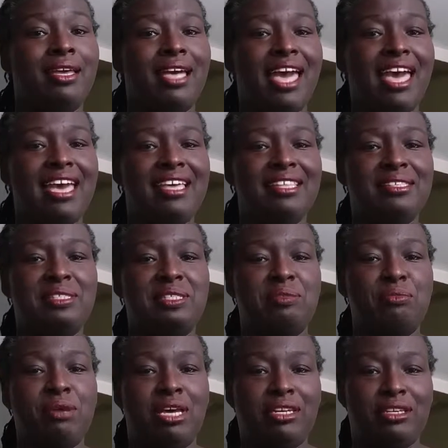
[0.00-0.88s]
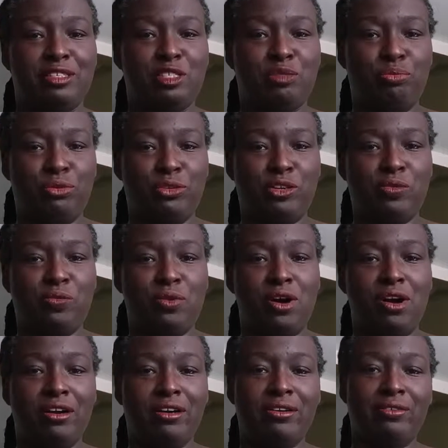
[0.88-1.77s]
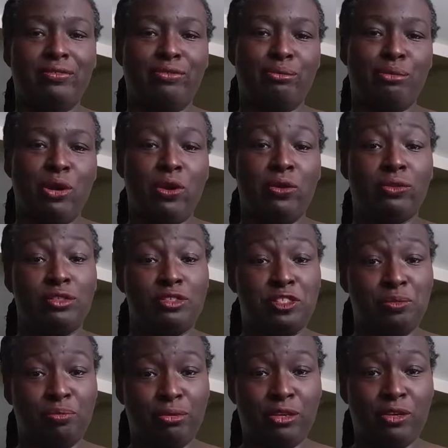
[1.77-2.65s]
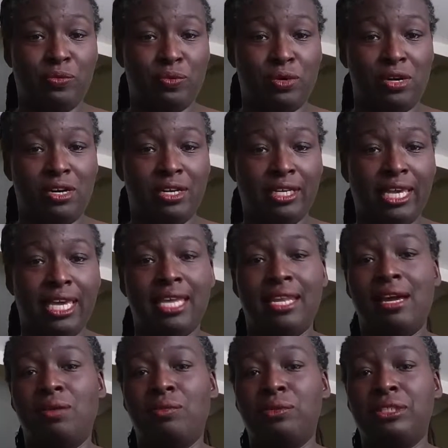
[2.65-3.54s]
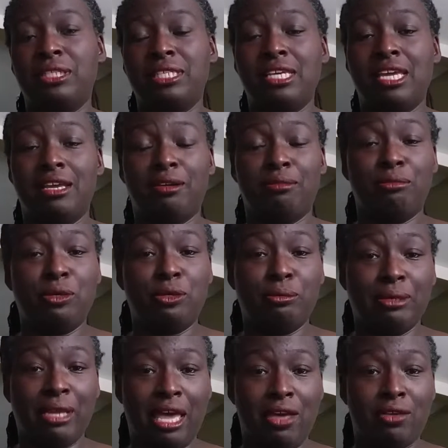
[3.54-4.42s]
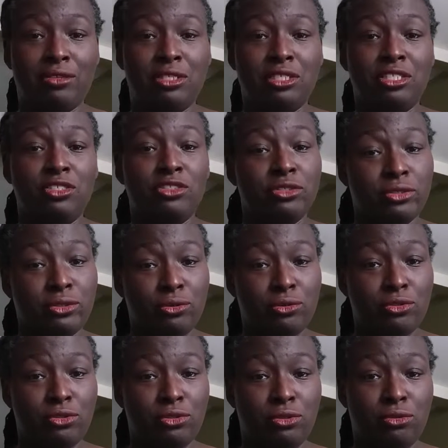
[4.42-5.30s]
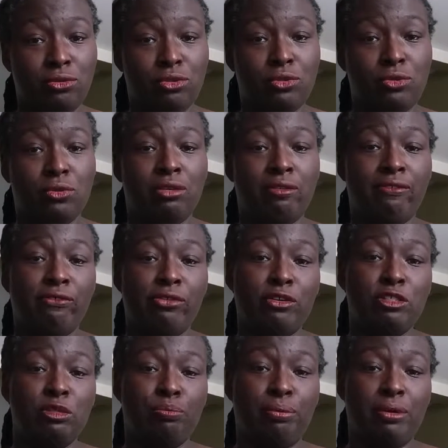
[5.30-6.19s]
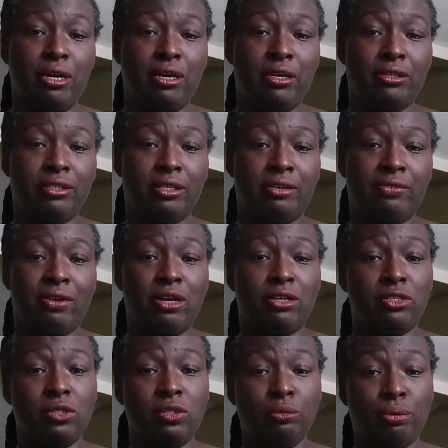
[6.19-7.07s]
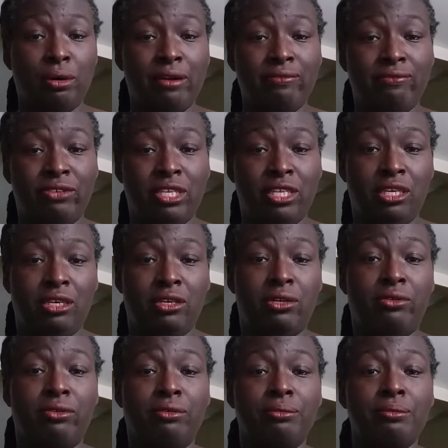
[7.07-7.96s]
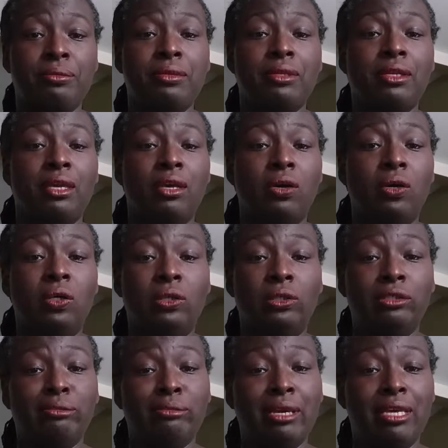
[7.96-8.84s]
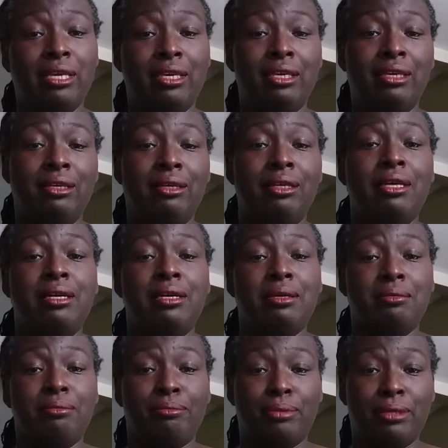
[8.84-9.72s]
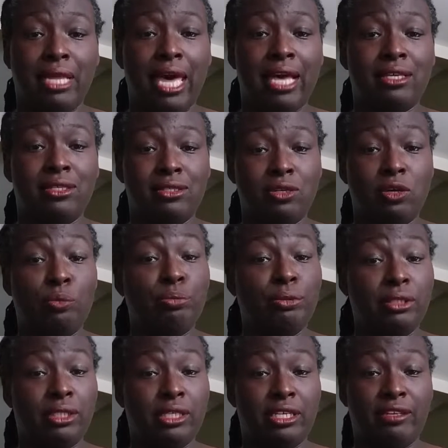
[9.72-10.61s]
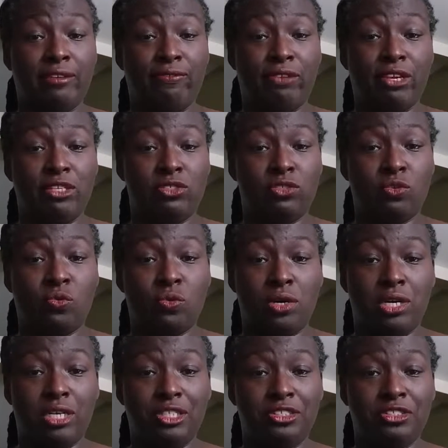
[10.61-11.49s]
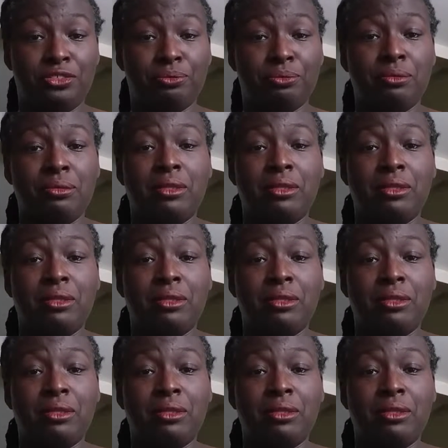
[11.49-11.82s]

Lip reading: Hi, this is Monica Spirit Walker from Earth and Spirit Walk, and I want to take a moment out to introduce you to the first part of our two-part video on making black soap and honey facial wash.